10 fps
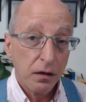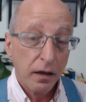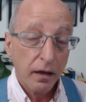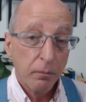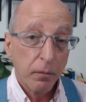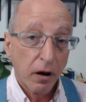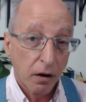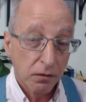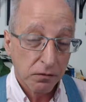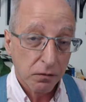a
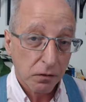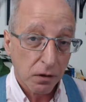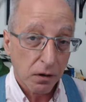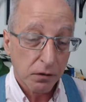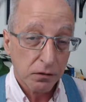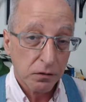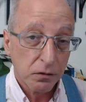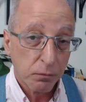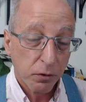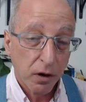personal loan.
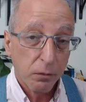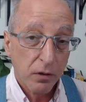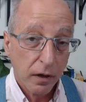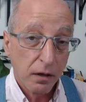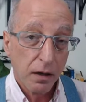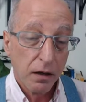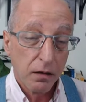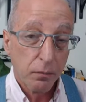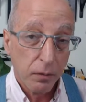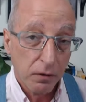You're probably not getting
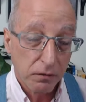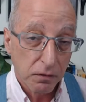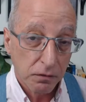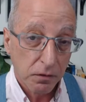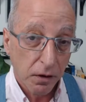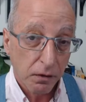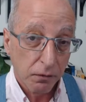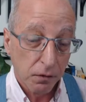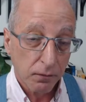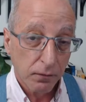a business loan.